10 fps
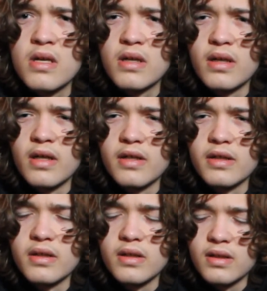of
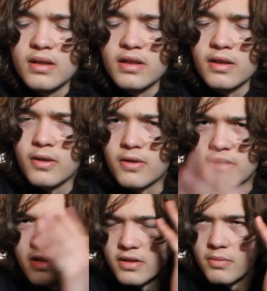
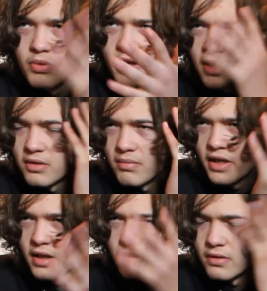encourages your brain or
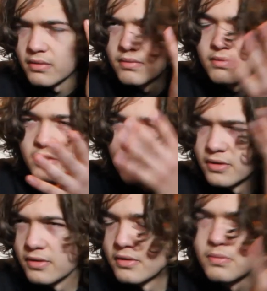mind or soul or